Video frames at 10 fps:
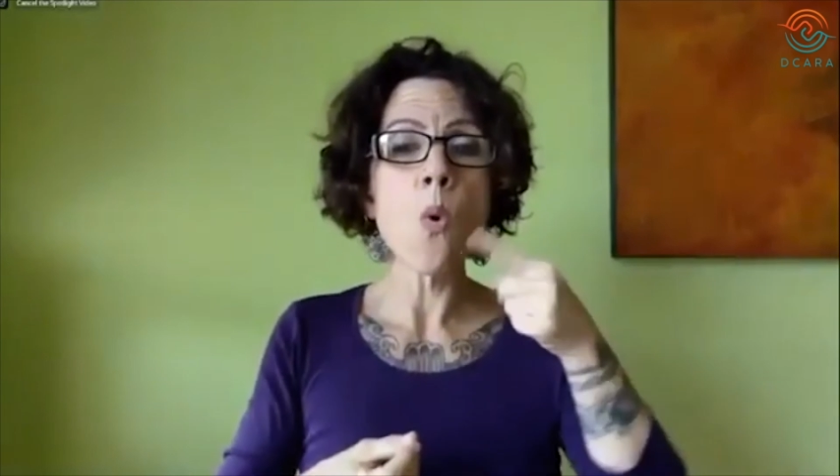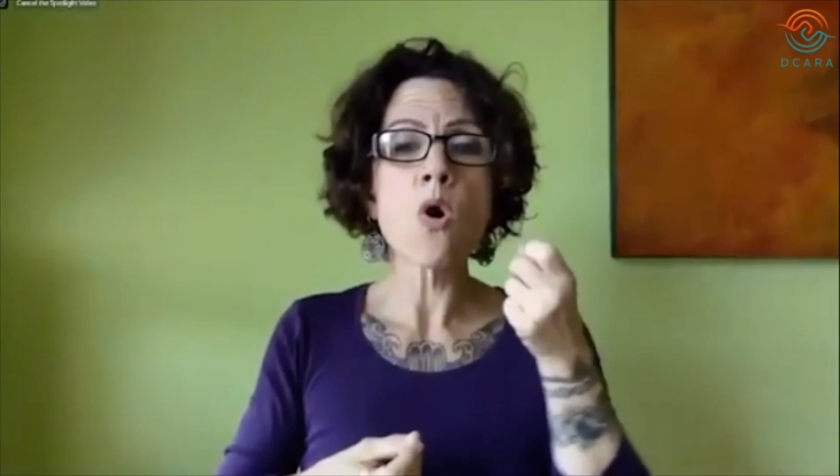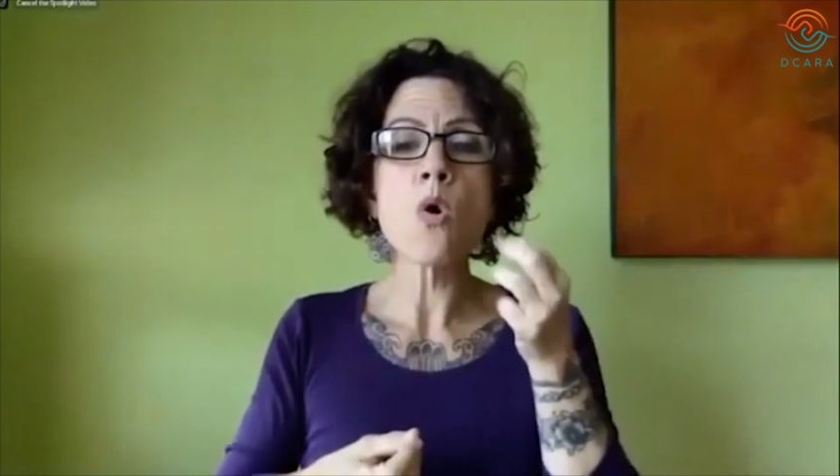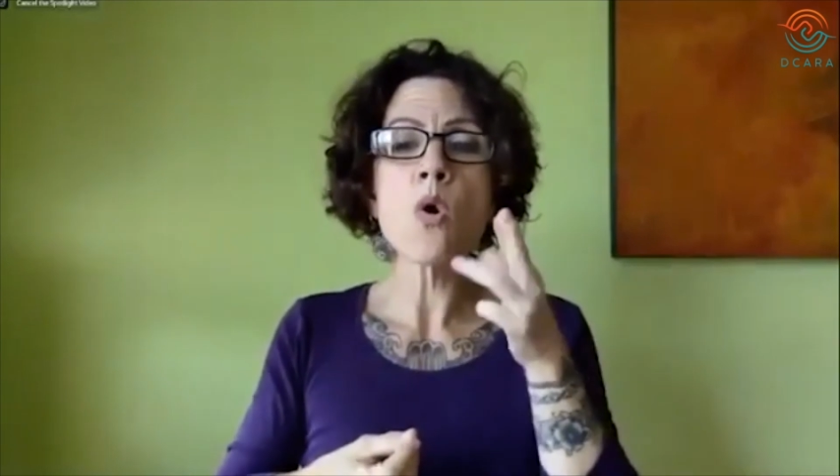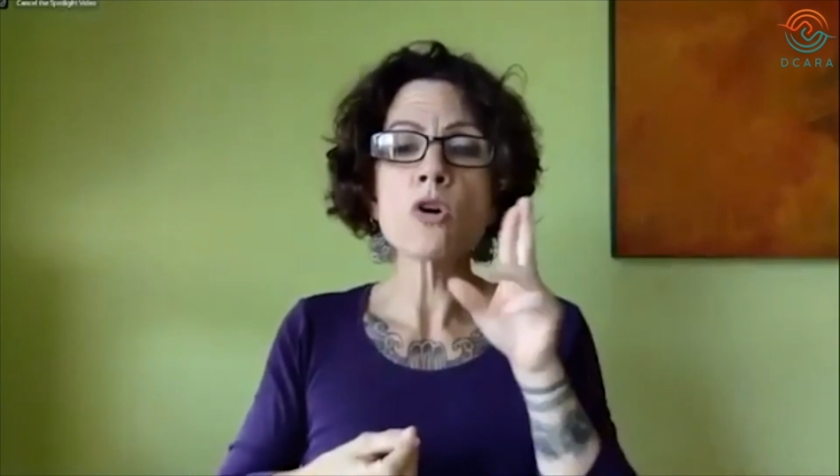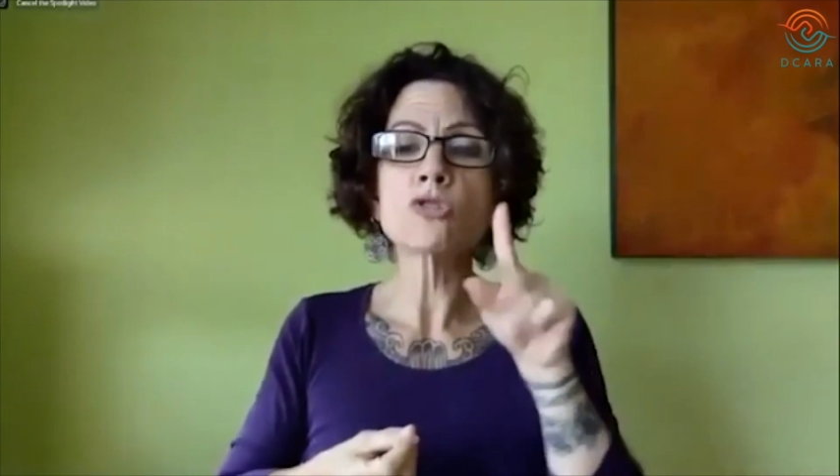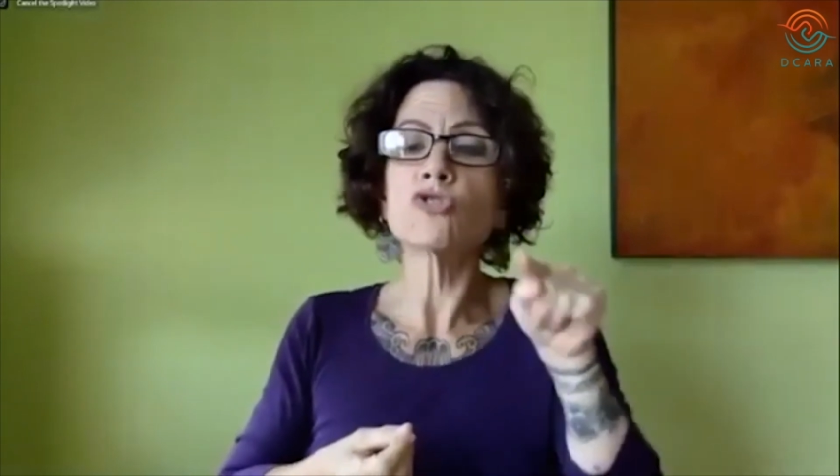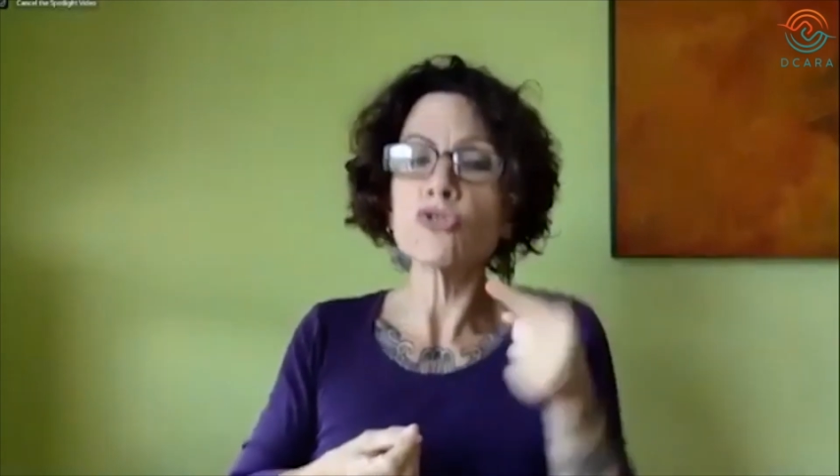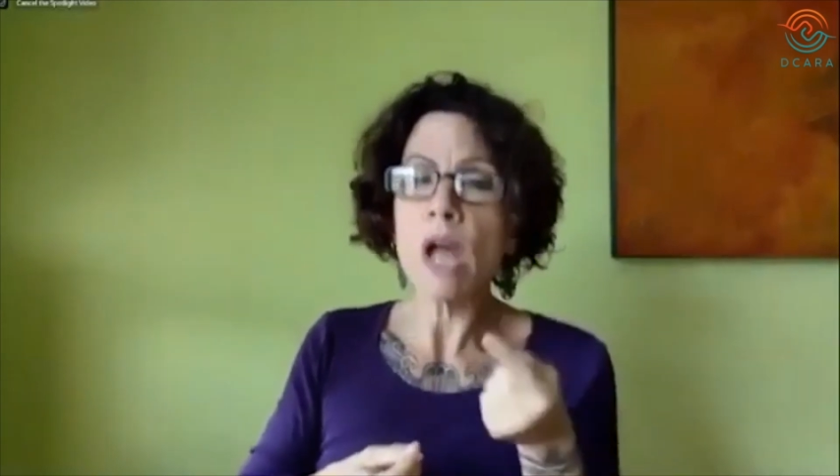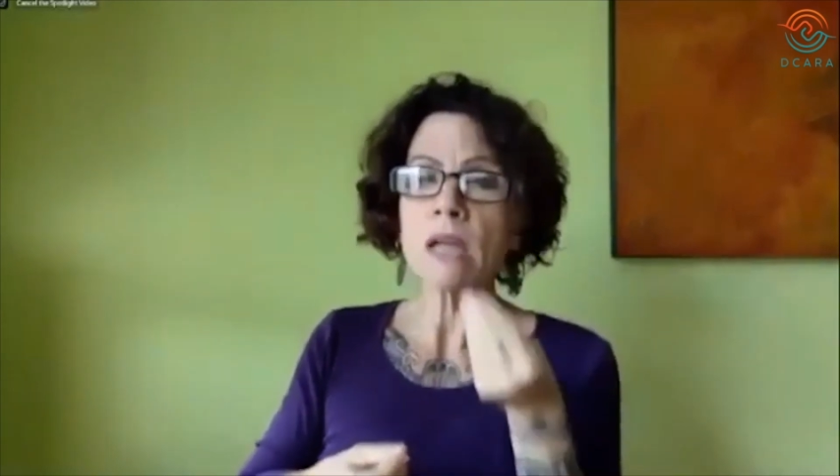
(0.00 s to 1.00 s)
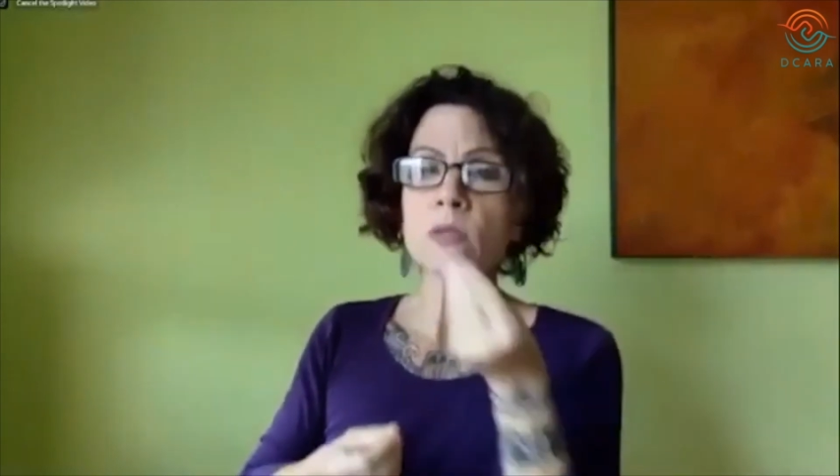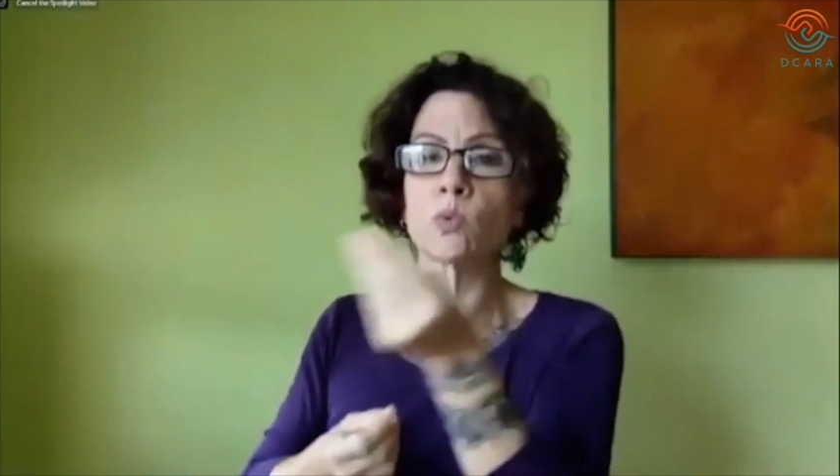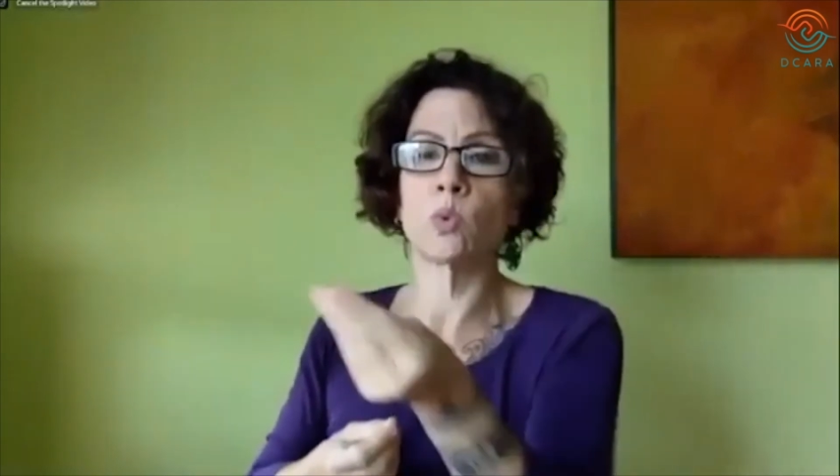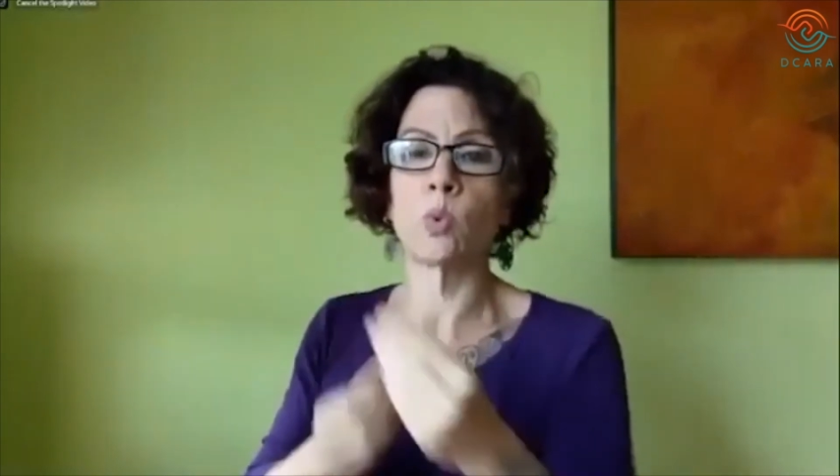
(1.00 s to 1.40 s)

or just